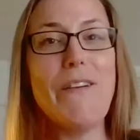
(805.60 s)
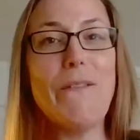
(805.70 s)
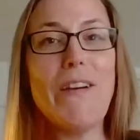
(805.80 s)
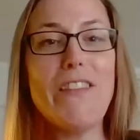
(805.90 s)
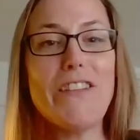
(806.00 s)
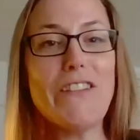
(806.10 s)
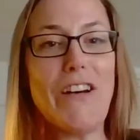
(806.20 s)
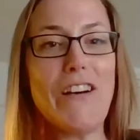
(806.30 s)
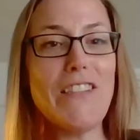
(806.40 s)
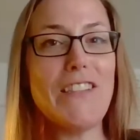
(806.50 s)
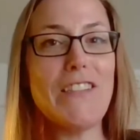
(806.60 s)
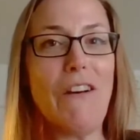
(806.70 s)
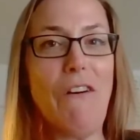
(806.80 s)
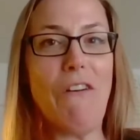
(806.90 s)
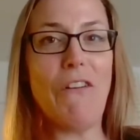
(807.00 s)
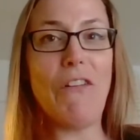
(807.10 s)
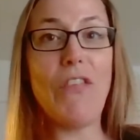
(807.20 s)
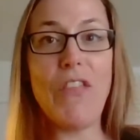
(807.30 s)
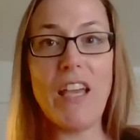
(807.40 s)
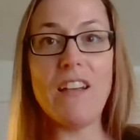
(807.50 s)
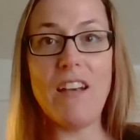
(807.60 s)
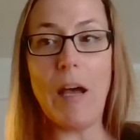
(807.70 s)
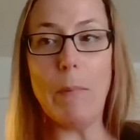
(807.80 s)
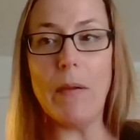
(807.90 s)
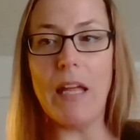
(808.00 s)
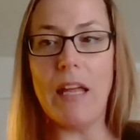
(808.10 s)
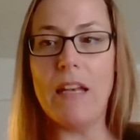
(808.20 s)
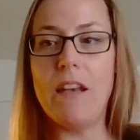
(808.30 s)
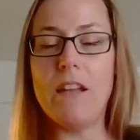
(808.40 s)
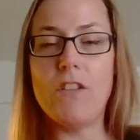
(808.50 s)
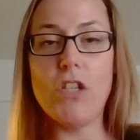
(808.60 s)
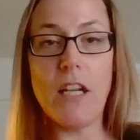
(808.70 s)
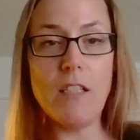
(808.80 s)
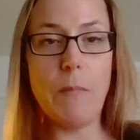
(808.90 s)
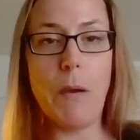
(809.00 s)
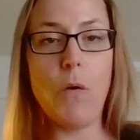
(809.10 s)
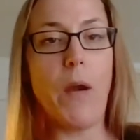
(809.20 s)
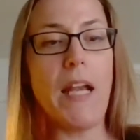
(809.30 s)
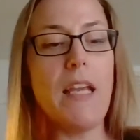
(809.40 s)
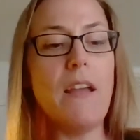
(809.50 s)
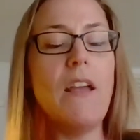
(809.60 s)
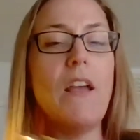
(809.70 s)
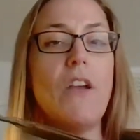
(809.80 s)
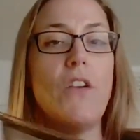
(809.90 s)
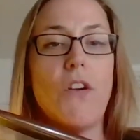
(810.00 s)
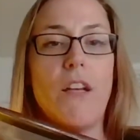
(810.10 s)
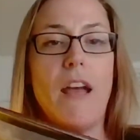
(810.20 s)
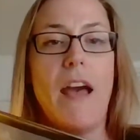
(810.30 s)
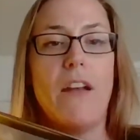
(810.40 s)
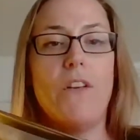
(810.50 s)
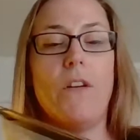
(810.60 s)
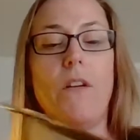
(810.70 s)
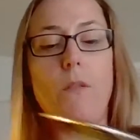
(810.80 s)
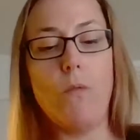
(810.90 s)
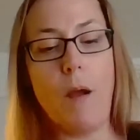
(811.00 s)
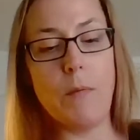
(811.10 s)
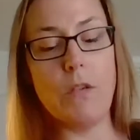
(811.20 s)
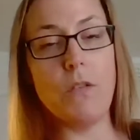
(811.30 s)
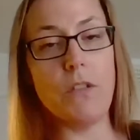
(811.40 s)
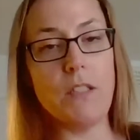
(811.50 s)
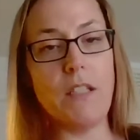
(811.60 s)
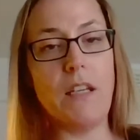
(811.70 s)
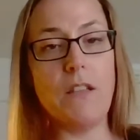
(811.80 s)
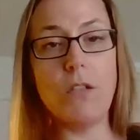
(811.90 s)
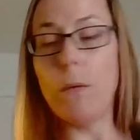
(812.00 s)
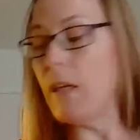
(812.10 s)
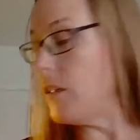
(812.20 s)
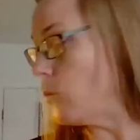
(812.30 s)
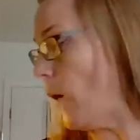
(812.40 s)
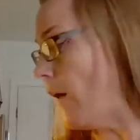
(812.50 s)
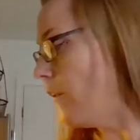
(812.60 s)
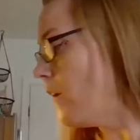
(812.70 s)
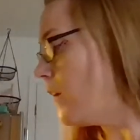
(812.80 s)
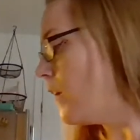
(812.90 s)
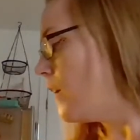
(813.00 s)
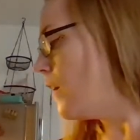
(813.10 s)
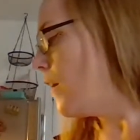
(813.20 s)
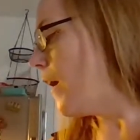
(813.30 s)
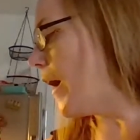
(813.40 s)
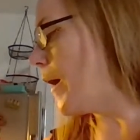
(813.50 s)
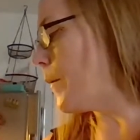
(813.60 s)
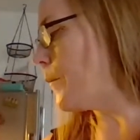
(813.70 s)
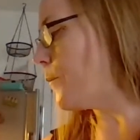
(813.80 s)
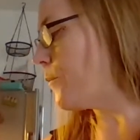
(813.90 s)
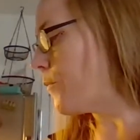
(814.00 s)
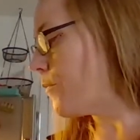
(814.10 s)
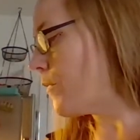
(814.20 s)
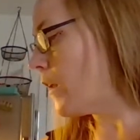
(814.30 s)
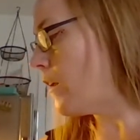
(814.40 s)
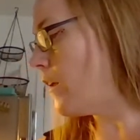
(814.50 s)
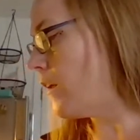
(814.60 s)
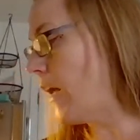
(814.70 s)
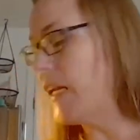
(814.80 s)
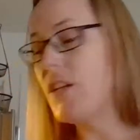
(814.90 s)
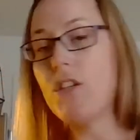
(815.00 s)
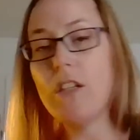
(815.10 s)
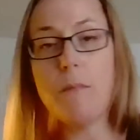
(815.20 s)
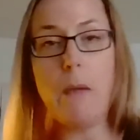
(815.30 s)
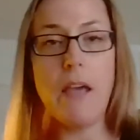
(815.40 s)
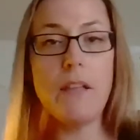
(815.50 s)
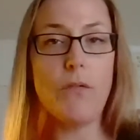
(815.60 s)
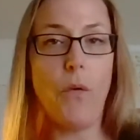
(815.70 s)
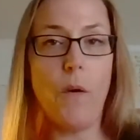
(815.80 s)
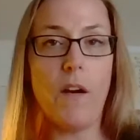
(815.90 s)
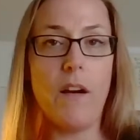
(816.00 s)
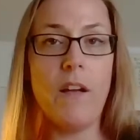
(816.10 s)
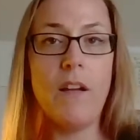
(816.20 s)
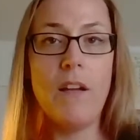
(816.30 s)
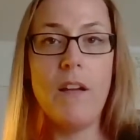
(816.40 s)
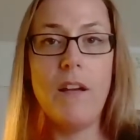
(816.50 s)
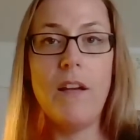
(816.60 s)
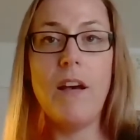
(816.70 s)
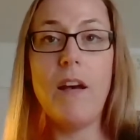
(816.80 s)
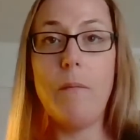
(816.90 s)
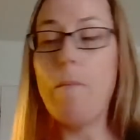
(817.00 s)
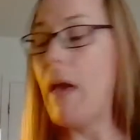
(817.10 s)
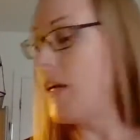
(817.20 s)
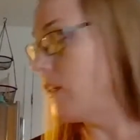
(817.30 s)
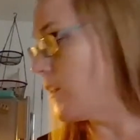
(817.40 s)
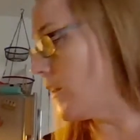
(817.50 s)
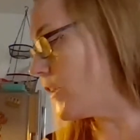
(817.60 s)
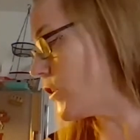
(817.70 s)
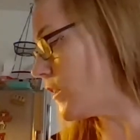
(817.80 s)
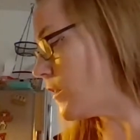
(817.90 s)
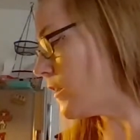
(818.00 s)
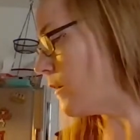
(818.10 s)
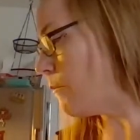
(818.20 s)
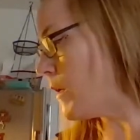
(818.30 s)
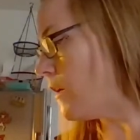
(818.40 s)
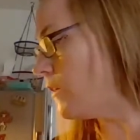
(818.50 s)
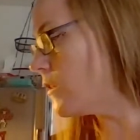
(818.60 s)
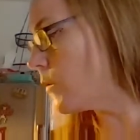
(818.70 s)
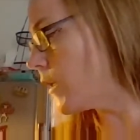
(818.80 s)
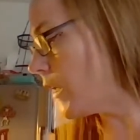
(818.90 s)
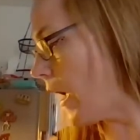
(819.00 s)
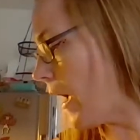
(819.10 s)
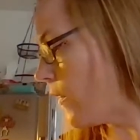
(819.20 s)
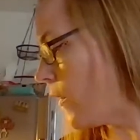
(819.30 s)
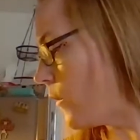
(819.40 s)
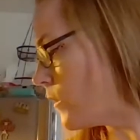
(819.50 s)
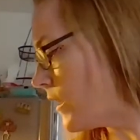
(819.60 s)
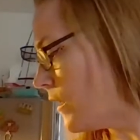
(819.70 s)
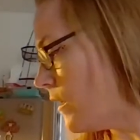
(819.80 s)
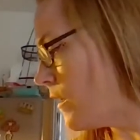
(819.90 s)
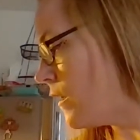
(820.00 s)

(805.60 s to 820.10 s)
when the sauce is all thickened up and just about ready, you're going to add your ramen noodles into it as well. And it just makes for a mega delicious meal. So we're going to add those in.